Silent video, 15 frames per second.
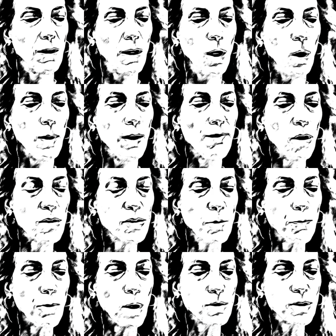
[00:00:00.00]
We've also
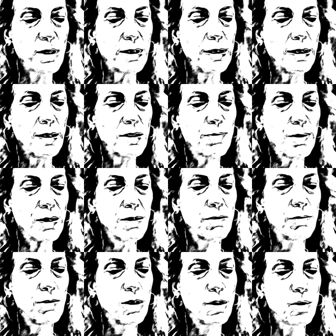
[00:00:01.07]
posted Nina's
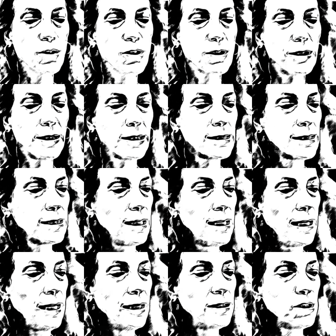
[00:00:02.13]
resource links
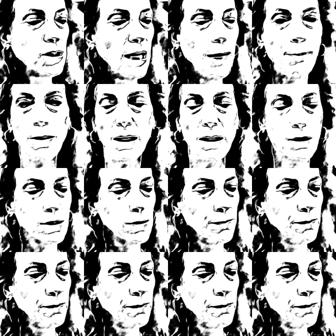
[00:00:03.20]
in the chat box.